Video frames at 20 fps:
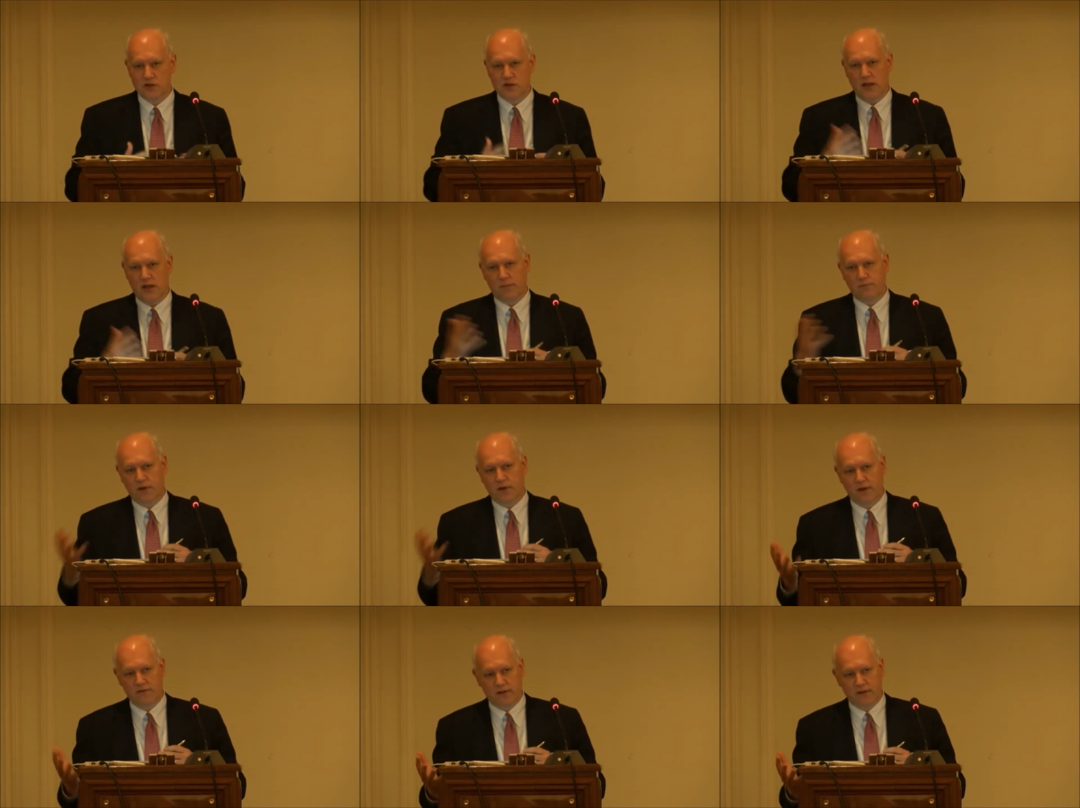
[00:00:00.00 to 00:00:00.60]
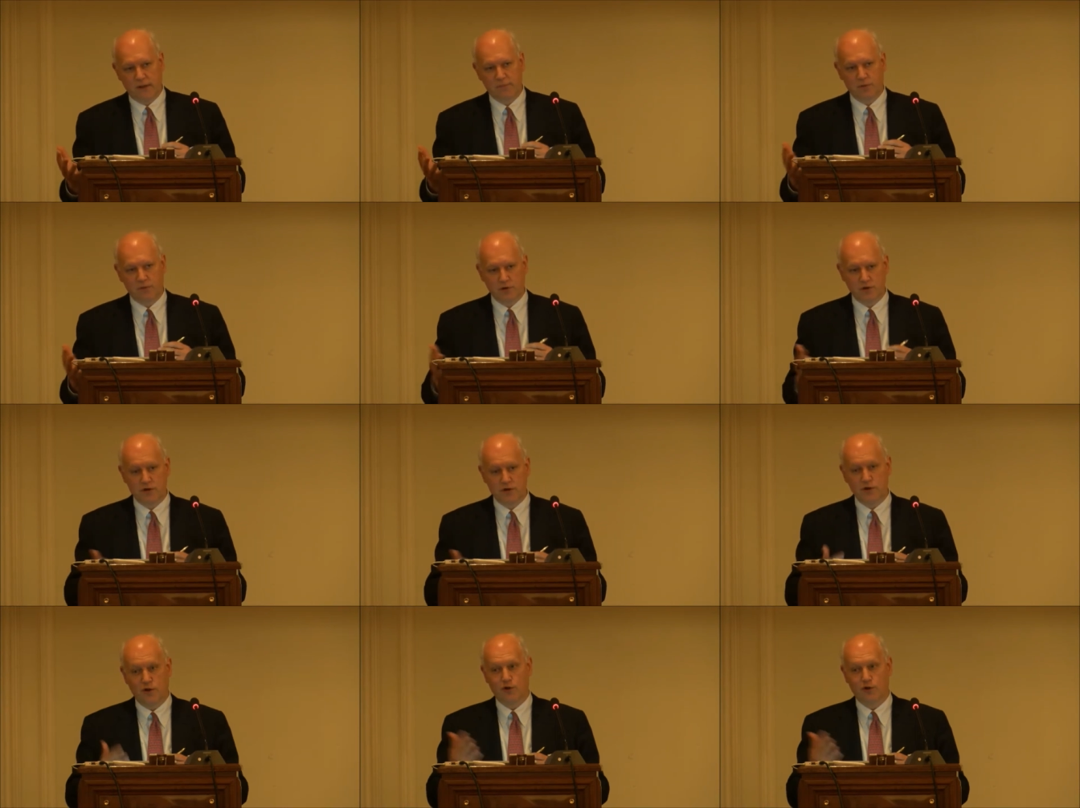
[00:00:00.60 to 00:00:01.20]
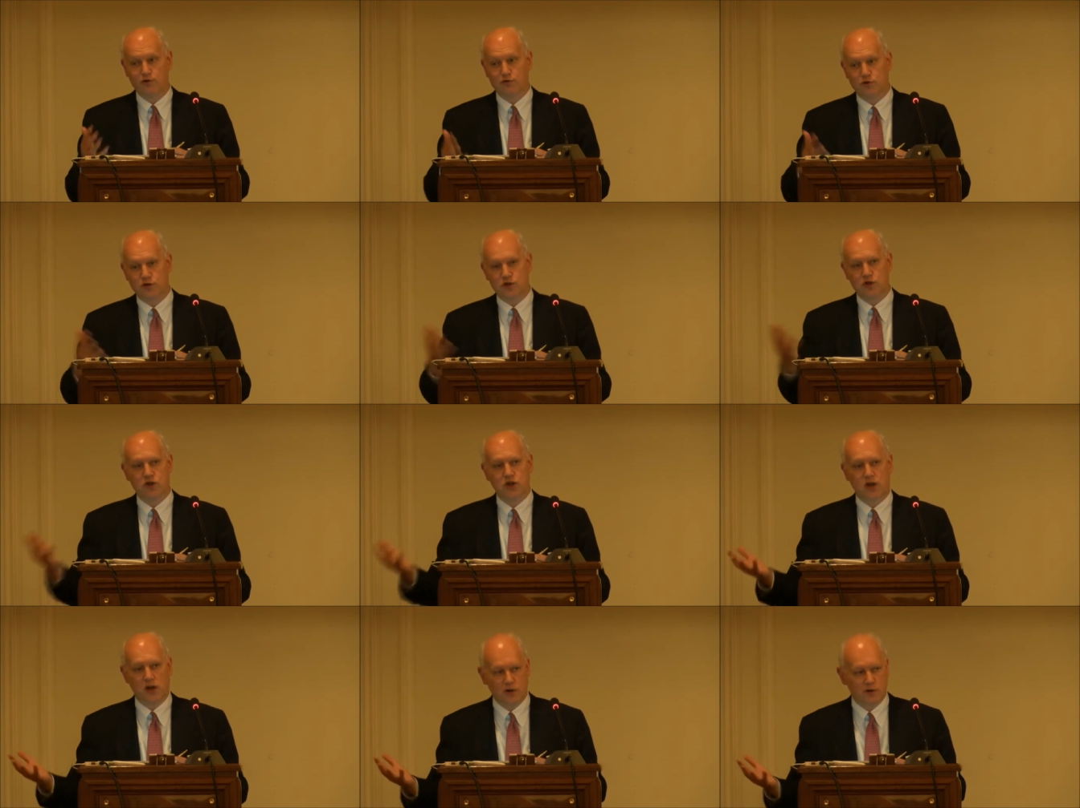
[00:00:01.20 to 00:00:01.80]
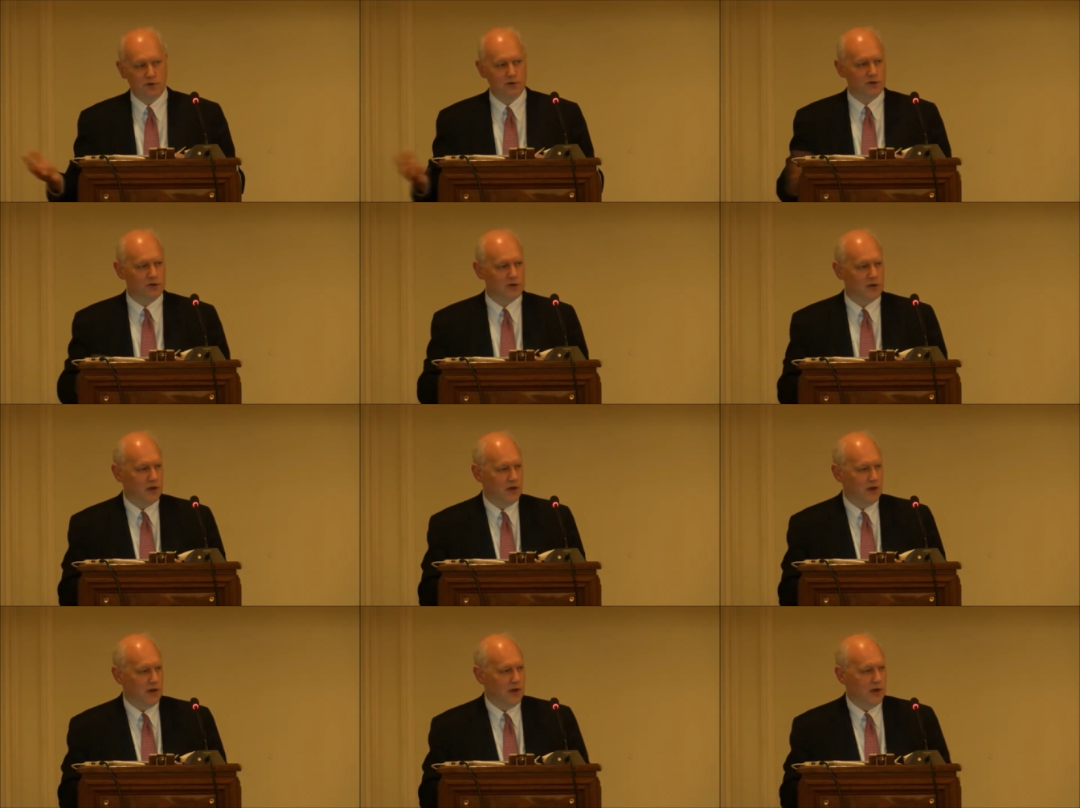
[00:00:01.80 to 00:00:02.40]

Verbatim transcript: Is that if that person also is a shareholder,